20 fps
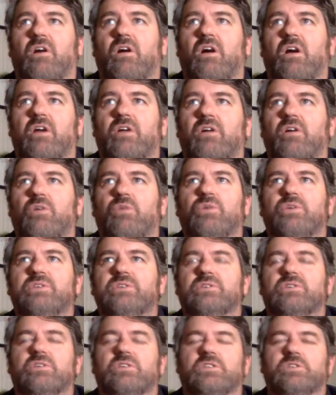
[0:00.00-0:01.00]
I, I,
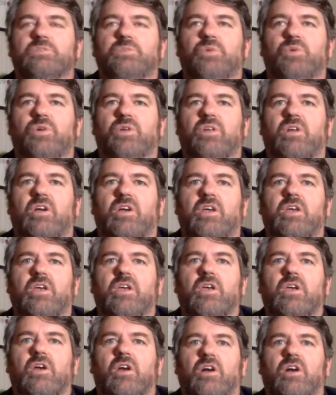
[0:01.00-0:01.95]
always look at sport, and I,